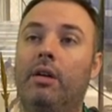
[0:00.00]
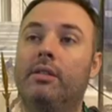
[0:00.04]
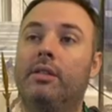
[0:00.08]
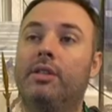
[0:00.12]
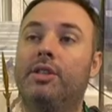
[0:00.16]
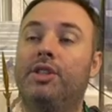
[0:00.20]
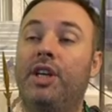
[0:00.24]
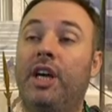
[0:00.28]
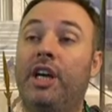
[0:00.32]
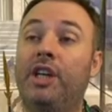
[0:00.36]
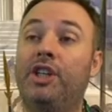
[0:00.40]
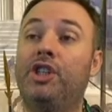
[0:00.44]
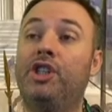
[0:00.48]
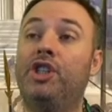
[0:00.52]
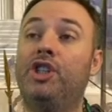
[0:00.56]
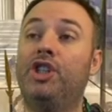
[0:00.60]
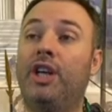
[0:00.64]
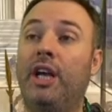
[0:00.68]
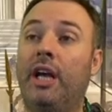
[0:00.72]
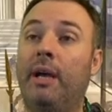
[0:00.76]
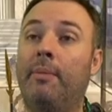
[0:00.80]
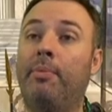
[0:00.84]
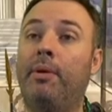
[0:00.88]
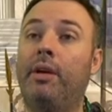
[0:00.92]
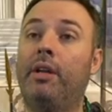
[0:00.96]
on
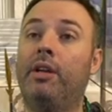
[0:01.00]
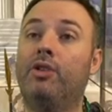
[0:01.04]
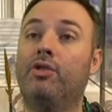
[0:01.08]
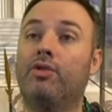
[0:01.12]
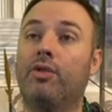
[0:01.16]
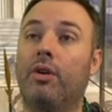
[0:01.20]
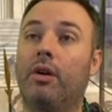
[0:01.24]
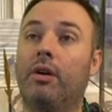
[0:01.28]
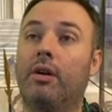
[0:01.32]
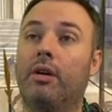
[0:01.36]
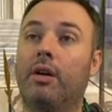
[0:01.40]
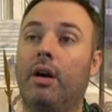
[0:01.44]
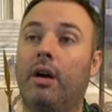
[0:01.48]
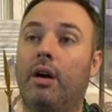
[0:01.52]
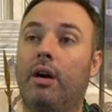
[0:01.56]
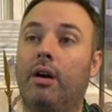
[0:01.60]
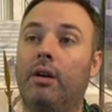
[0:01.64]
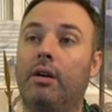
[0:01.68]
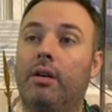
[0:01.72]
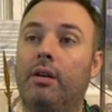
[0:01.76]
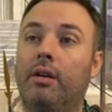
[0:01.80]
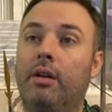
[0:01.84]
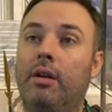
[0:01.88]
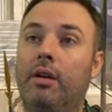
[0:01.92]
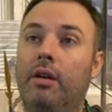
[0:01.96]
Seteshan Champion and draw a
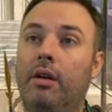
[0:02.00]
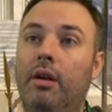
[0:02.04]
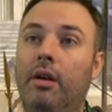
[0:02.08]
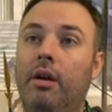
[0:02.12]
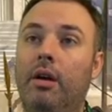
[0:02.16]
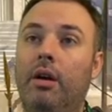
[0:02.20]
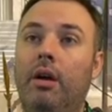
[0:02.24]
card.